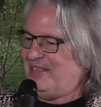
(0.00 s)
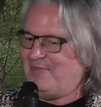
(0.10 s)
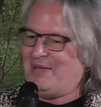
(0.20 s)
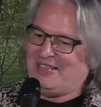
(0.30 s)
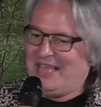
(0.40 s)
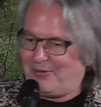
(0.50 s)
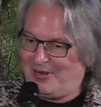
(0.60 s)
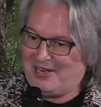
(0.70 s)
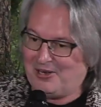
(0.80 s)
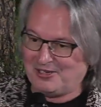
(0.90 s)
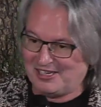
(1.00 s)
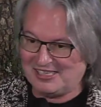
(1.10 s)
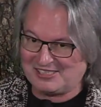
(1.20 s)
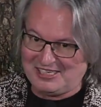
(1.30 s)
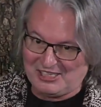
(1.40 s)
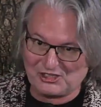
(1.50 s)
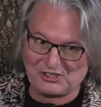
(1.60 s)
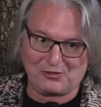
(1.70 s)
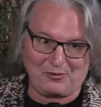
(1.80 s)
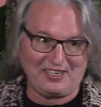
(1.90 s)
maybe they were here to listen to
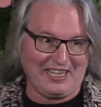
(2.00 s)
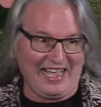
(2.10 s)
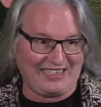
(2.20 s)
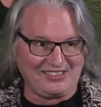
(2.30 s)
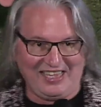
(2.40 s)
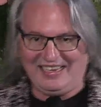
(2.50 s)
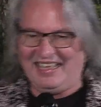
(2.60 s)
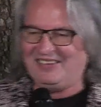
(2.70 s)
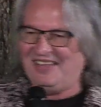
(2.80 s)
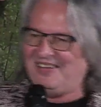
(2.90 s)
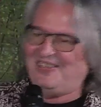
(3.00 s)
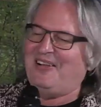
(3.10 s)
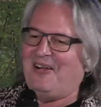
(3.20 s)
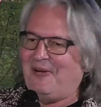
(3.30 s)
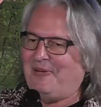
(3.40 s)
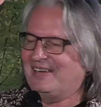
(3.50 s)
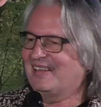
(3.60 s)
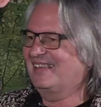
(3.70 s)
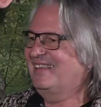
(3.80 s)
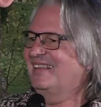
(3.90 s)
Skrillex. I don't know.
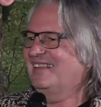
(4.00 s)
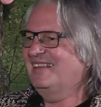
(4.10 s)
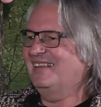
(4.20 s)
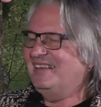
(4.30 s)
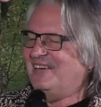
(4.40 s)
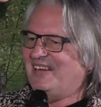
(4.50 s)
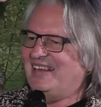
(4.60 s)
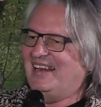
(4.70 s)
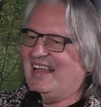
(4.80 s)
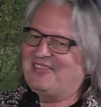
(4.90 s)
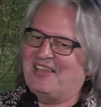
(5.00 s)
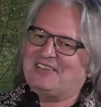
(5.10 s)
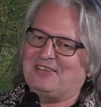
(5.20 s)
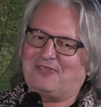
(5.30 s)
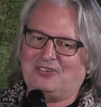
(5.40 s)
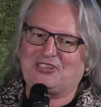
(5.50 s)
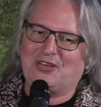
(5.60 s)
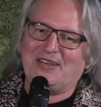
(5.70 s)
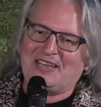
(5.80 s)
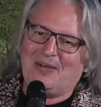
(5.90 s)
You know, and thank you for
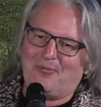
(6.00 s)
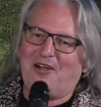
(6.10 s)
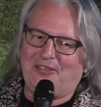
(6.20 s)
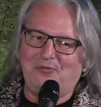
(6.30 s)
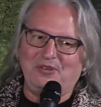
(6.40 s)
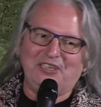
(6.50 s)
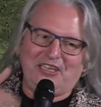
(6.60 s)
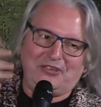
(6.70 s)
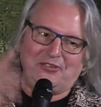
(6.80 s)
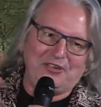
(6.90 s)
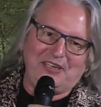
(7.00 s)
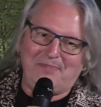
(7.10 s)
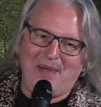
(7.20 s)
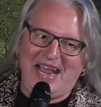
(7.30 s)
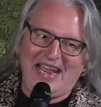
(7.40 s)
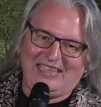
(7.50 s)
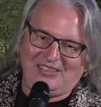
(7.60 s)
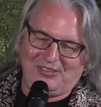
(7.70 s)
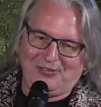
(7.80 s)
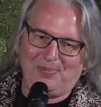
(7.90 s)
showing up while the really good
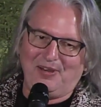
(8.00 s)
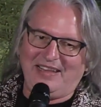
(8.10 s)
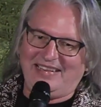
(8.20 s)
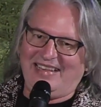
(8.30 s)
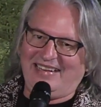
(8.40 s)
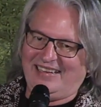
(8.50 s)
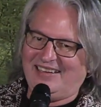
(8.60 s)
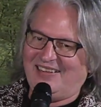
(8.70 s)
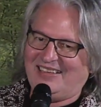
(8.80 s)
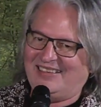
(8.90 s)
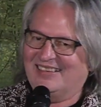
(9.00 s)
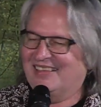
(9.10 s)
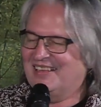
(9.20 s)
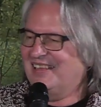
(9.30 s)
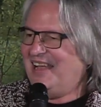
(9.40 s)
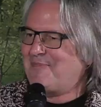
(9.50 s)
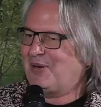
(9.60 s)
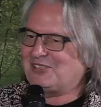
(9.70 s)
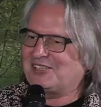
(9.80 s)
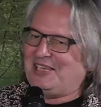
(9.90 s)
bands are playing. And I
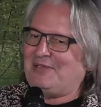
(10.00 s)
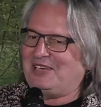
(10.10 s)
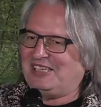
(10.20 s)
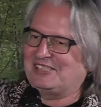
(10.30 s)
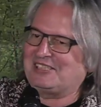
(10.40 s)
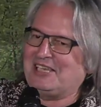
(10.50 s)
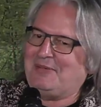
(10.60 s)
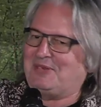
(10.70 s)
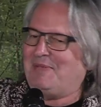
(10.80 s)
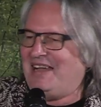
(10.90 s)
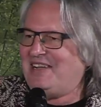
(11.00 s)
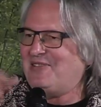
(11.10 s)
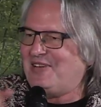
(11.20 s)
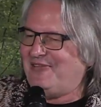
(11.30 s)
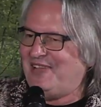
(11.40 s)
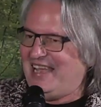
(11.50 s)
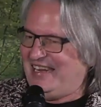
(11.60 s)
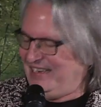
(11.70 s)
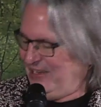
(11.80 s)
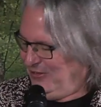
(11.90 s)
personally would have skipped my own
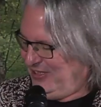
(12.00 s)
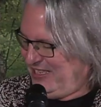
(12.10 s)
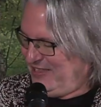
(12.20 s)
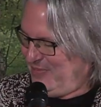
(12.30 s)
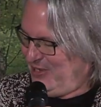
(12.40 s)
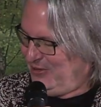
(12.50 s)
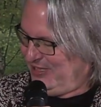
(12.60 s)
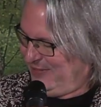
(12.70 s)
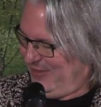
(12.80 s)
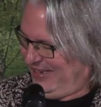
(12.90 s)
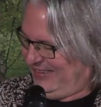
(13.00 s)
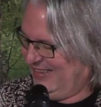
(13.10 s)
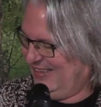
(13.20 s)
event to go see the music, but